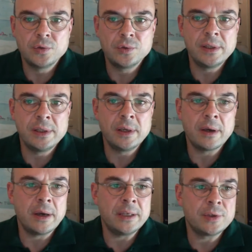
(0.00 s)

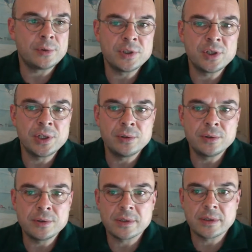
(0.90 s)
the
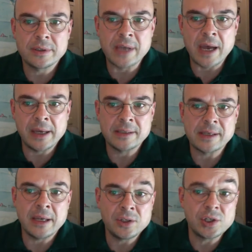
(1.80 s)
heterogeneous size
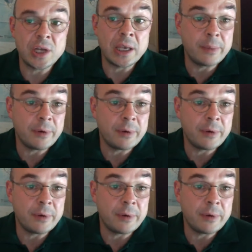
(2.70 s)
and shape of